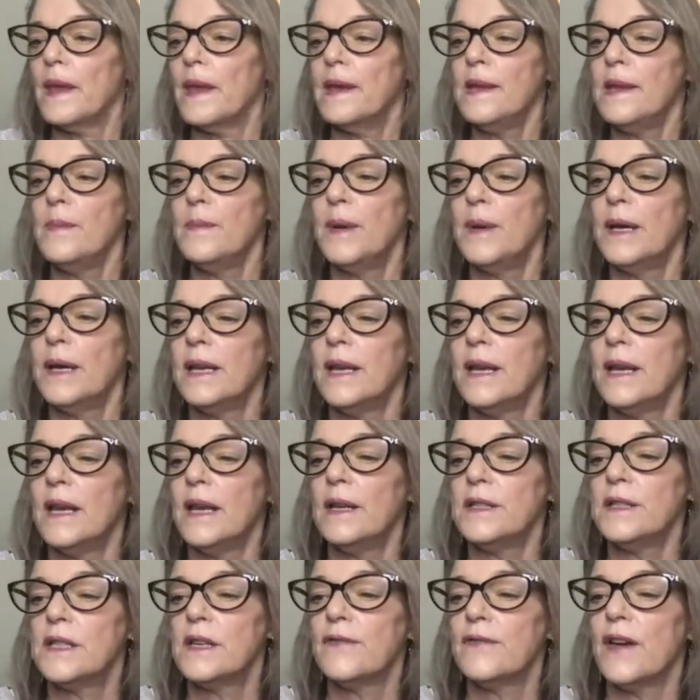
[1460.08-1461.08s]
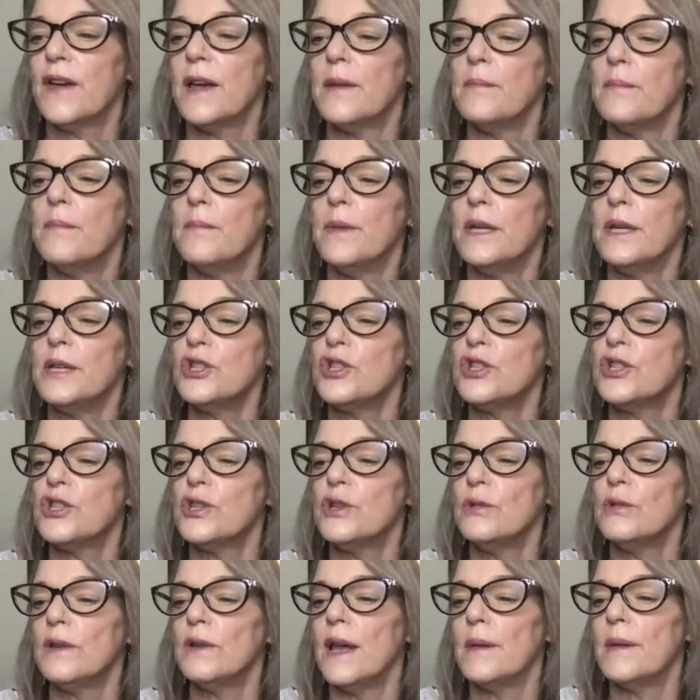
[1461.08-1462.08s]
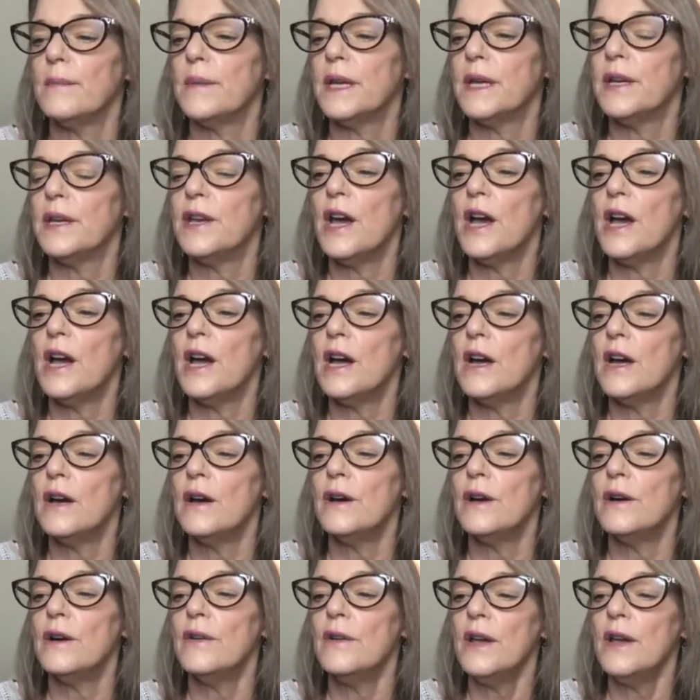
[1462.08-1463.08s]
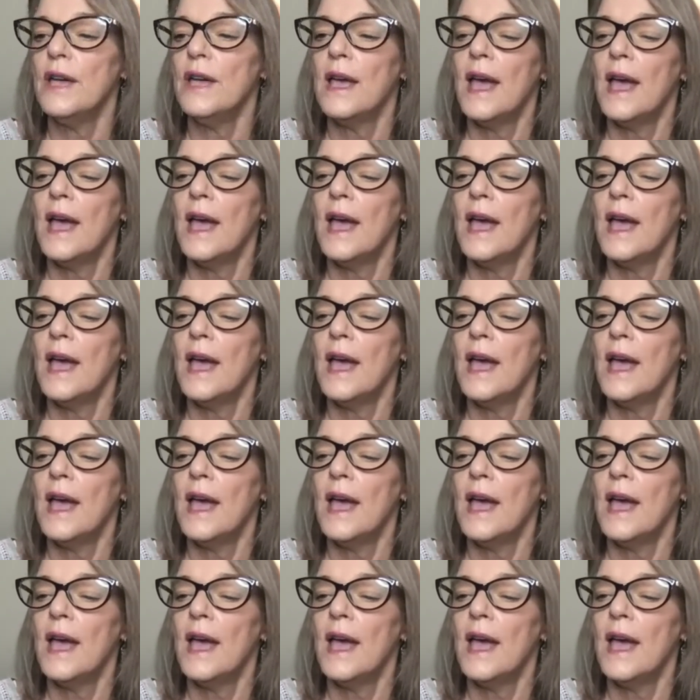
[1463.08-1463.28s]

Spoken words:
Anybody else? If I missed you, let me know.